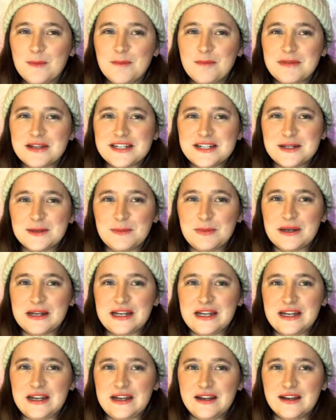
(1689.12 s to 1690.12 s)
Mr.
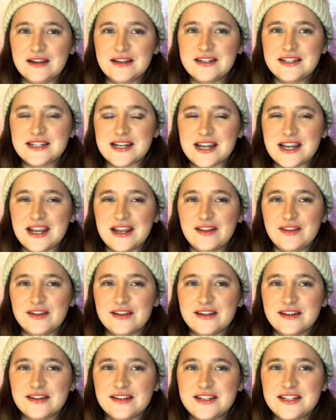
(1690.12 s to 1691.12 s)
P is saying
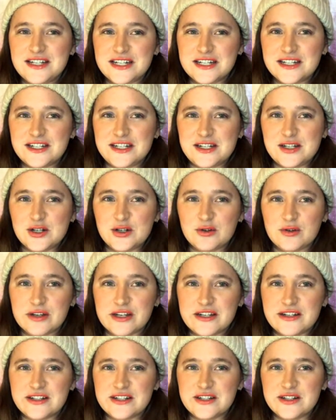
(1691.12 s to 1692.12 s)
that 60
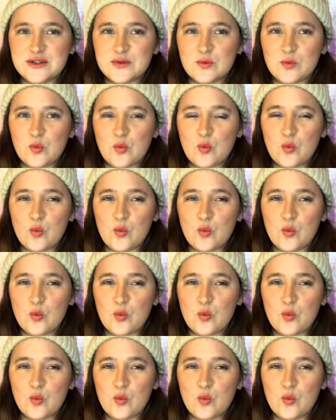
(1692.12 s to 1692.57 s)
degrees is